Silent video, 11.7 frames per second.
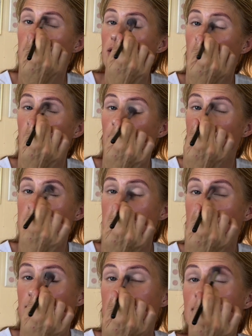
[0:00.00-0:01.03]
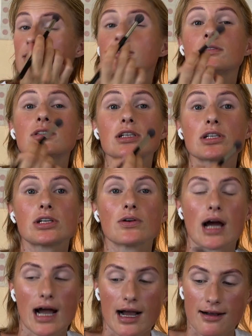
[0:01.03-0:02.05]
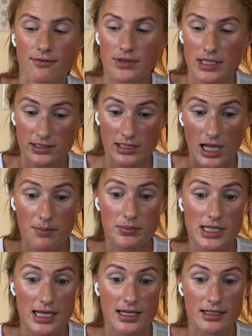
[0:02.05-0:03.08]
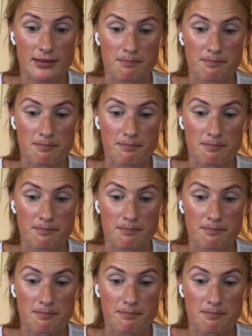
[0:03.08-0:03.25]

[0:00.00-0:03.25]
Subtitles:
can't re-download until you have this update.